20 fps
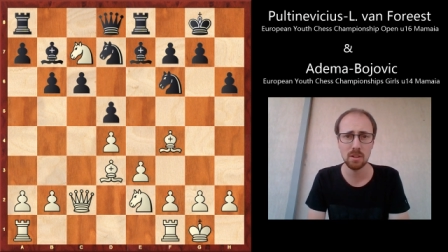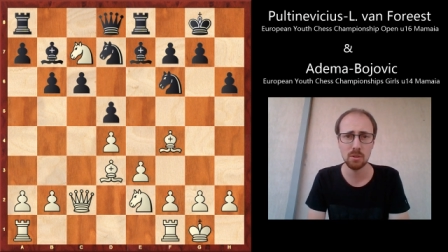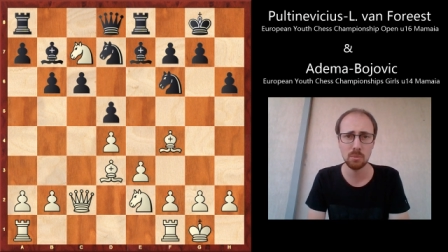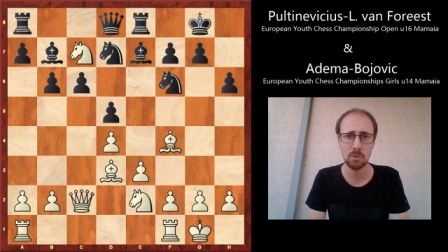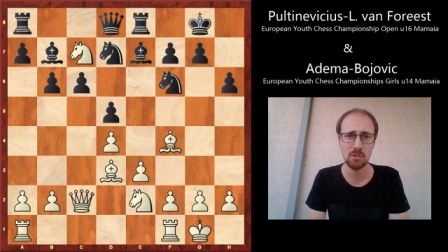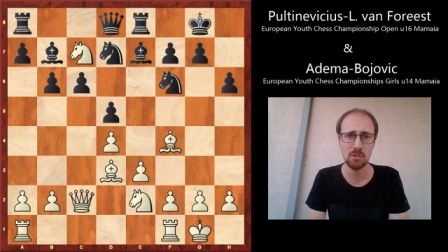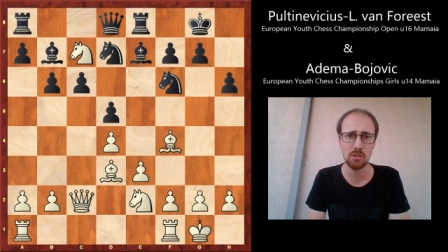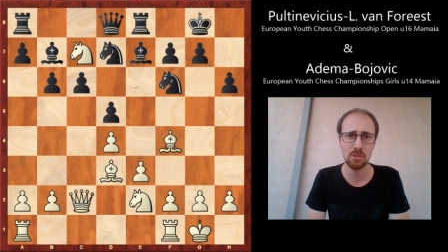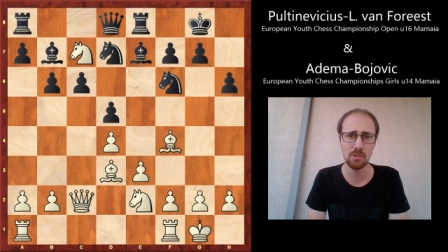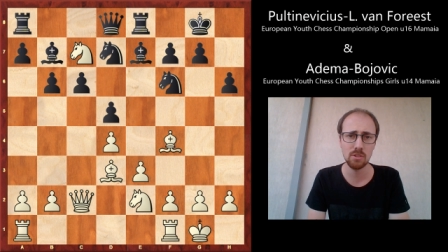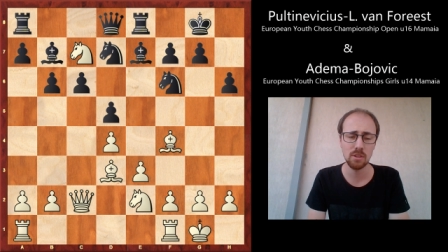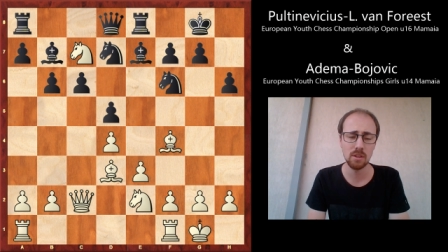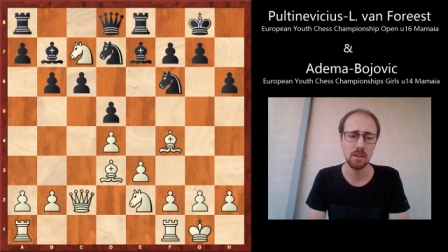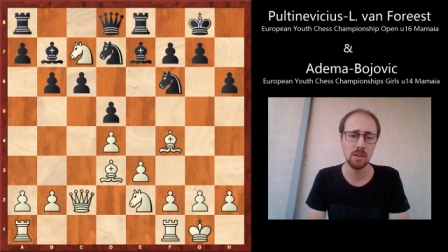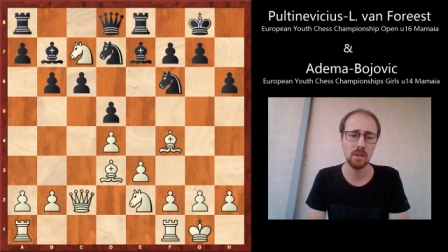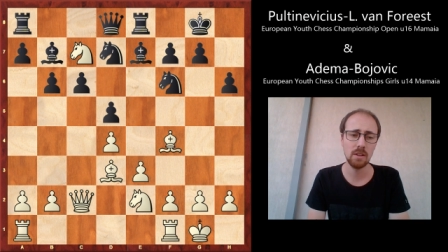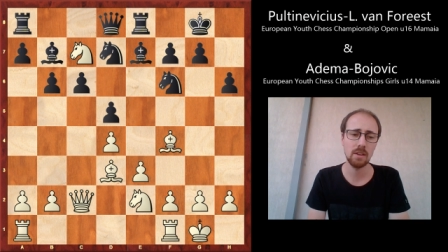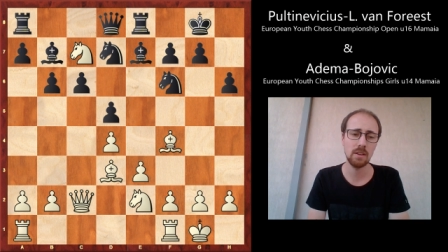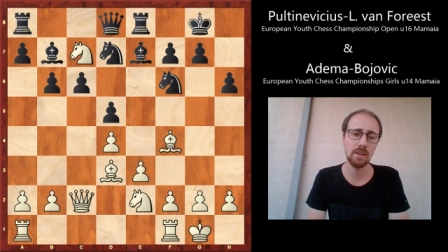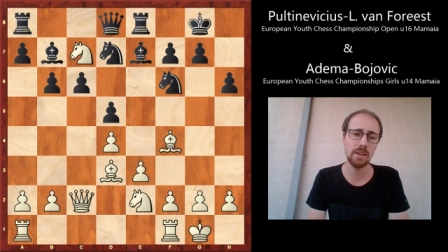which is
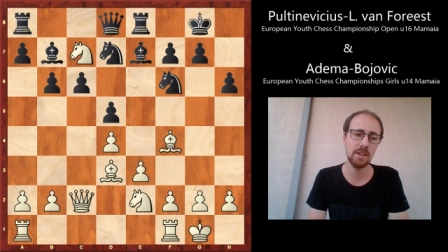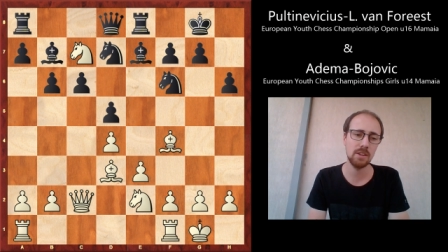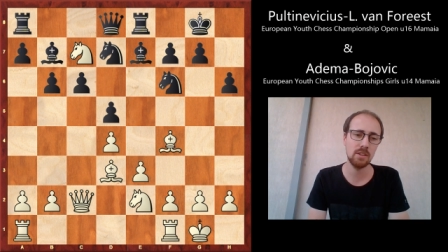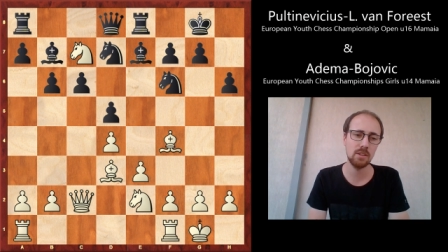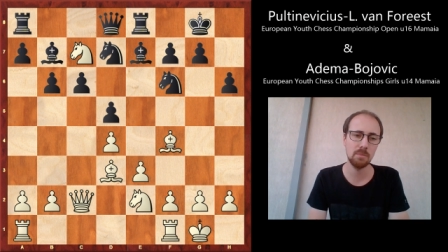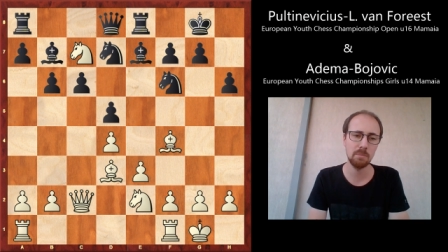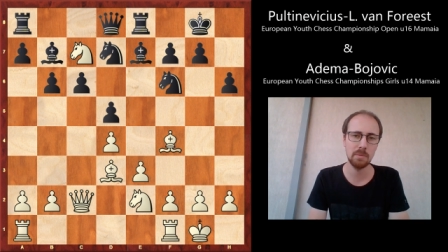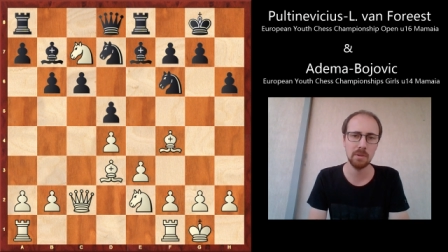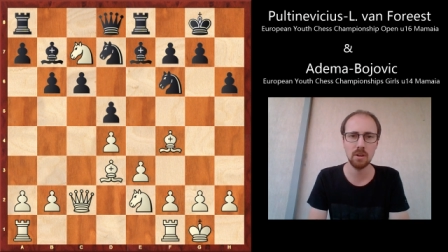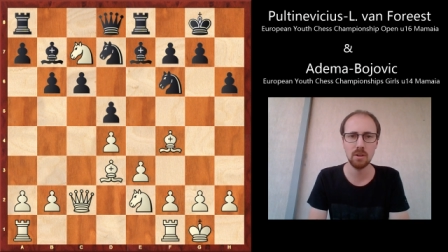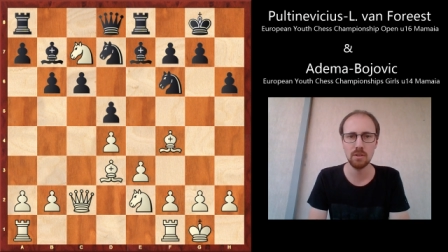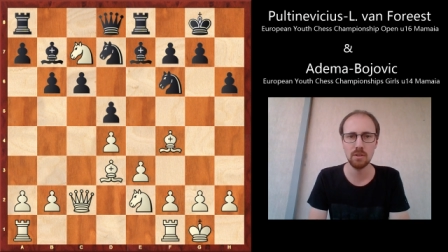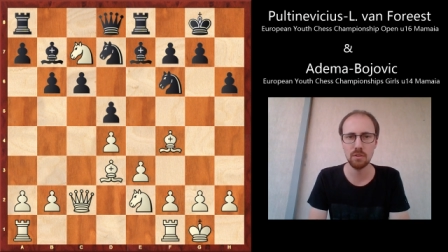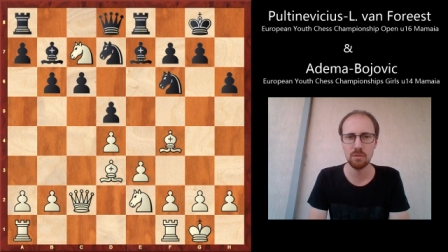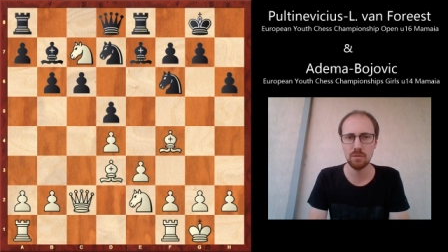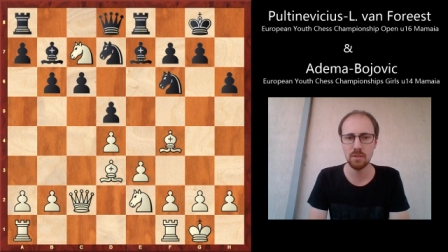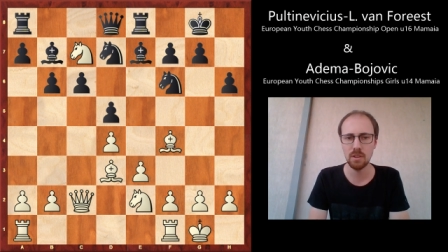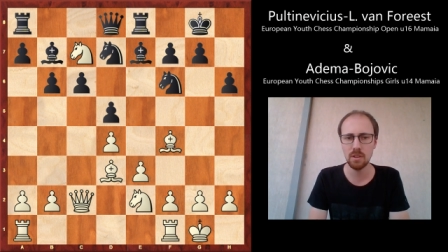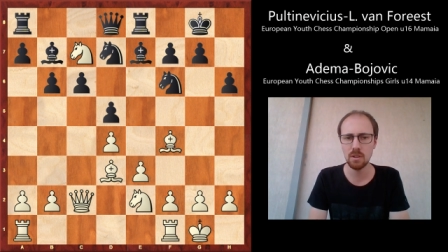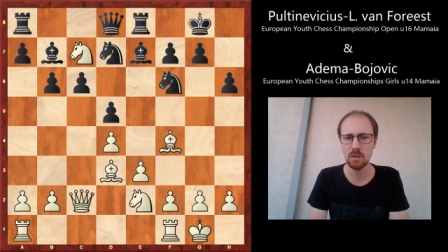linked below this
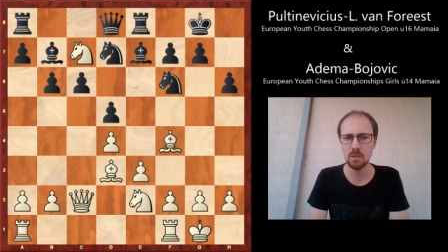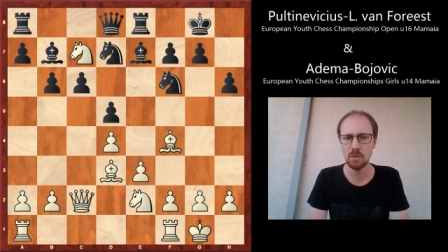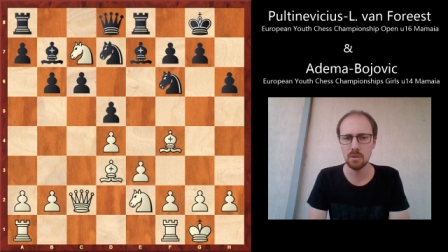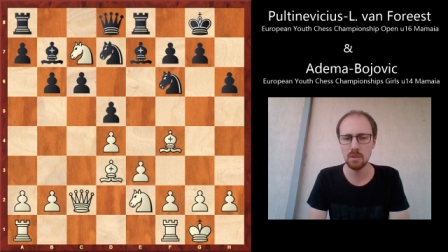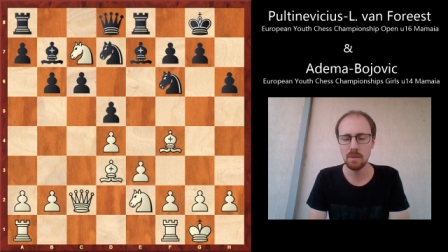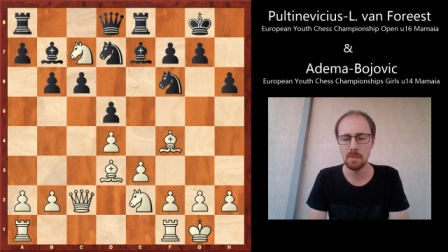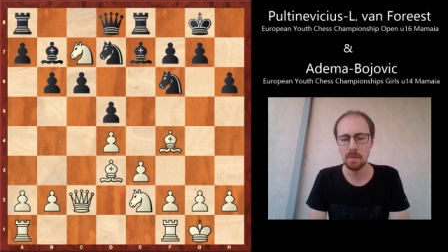video.